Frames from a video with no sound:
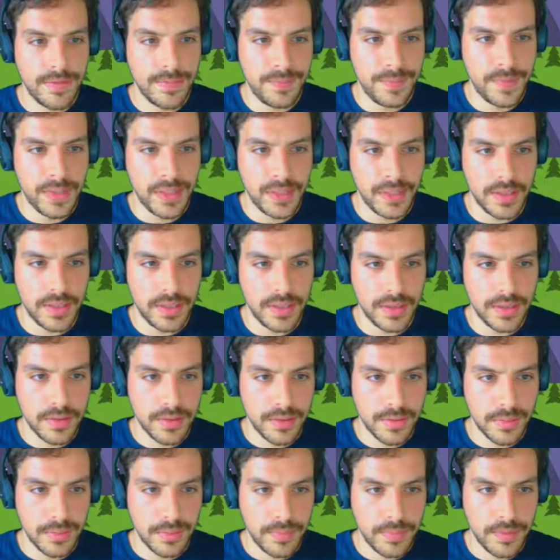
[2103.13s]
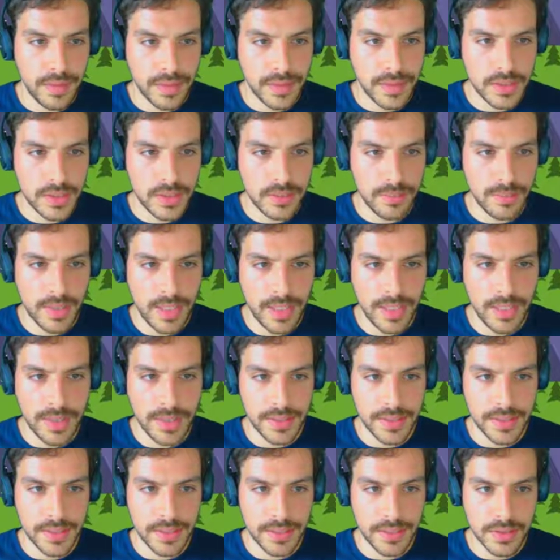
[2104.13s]
b plus or
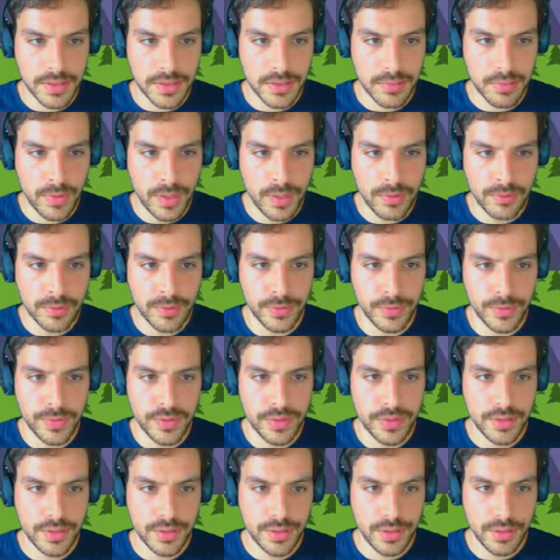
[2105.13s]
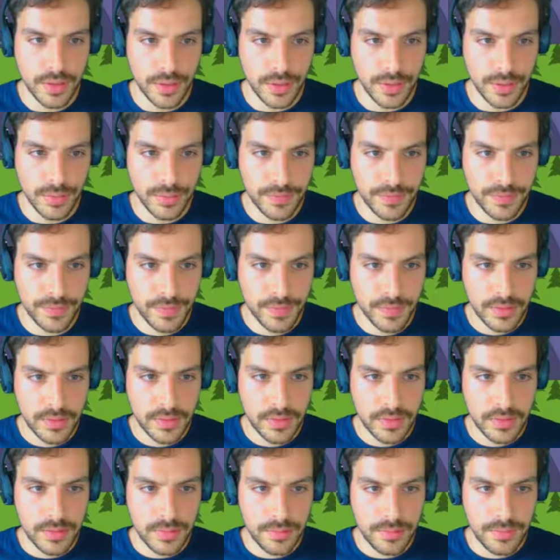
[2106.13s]
minus the square root of
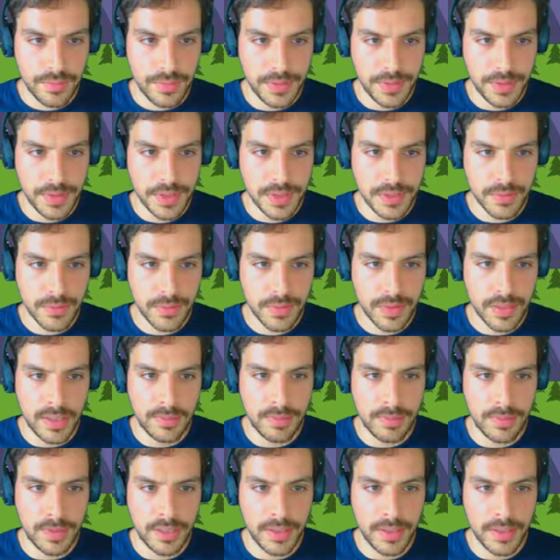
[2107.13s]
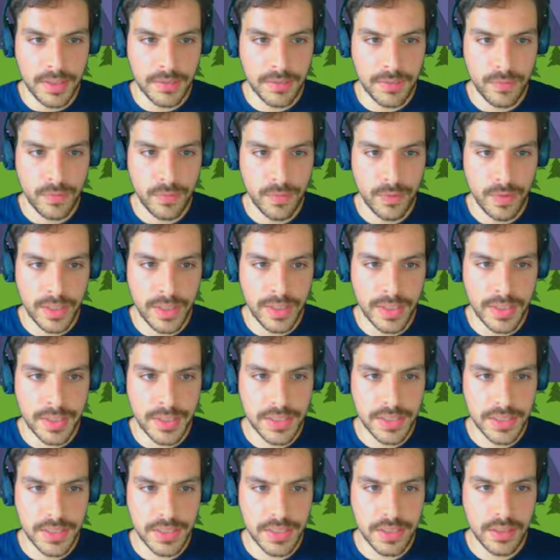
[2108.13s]
b squared minus
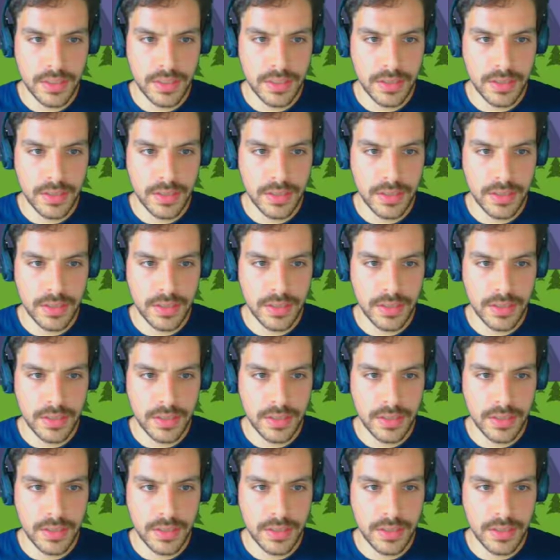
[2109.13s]
4ac